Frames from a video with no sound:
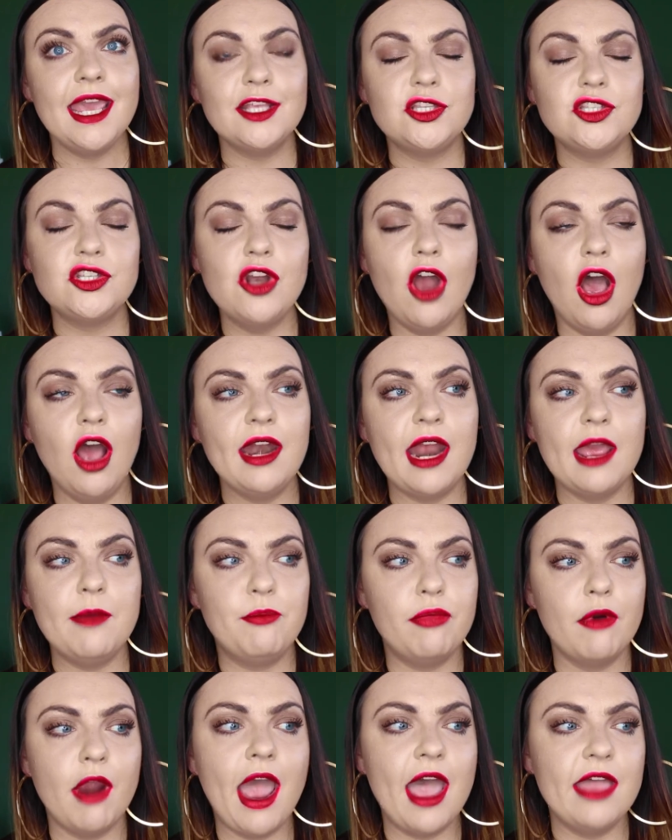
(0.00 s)
It's not
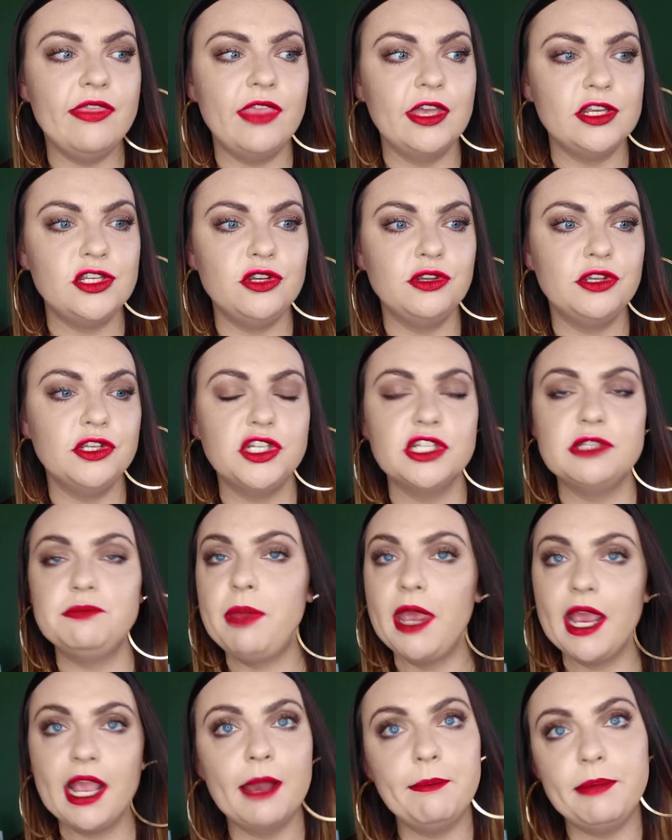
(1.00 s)
a brand that you can
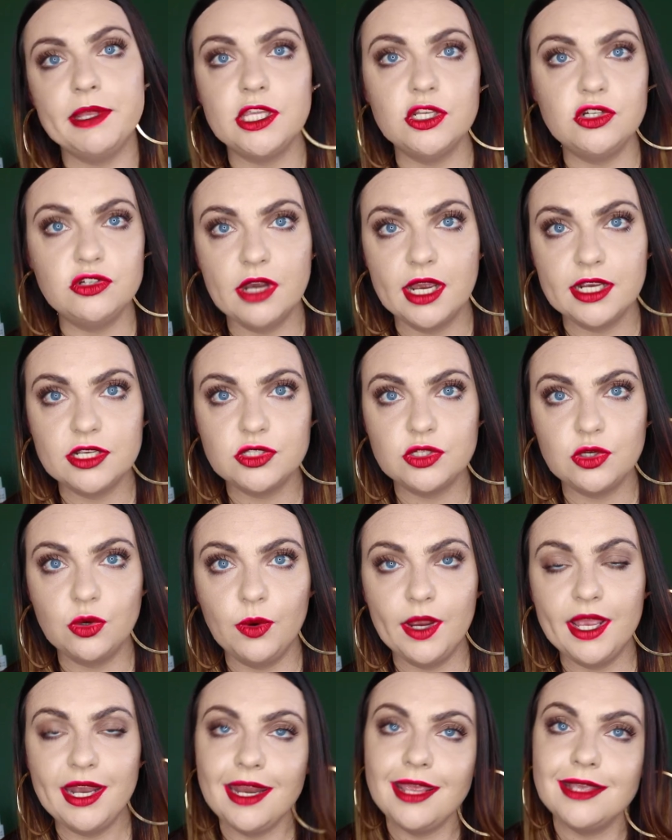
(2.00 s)
just pick up at the
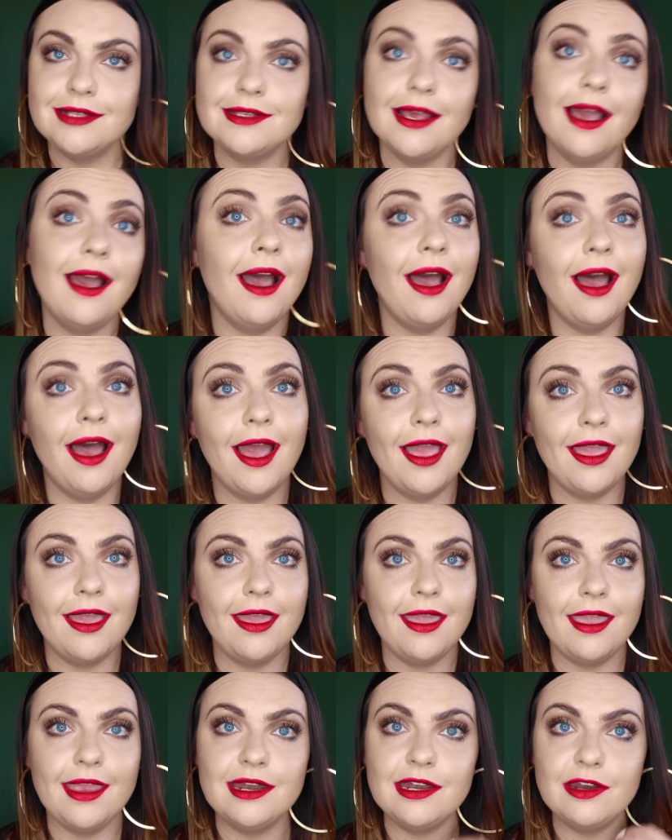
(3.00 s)
drugstore. It is a
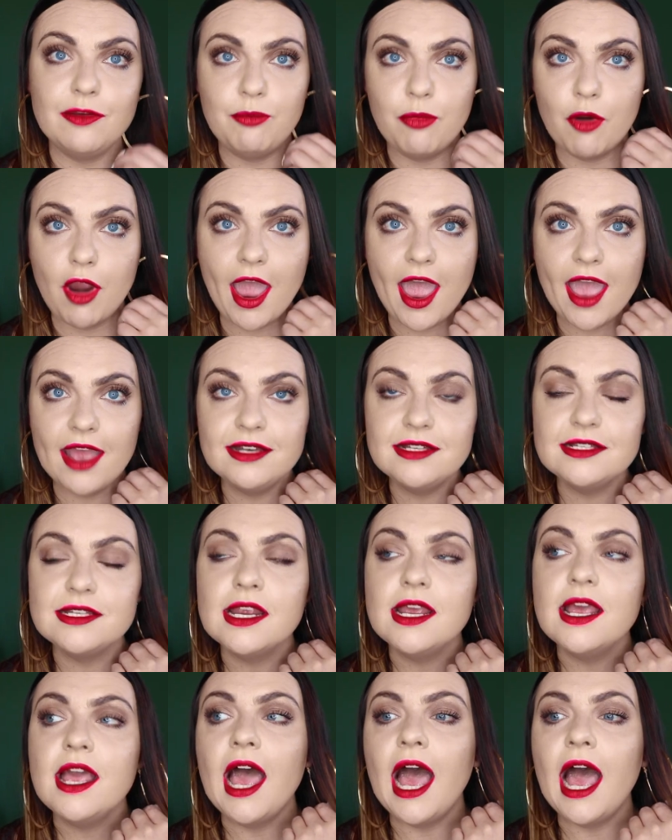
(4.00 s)
higher end brand.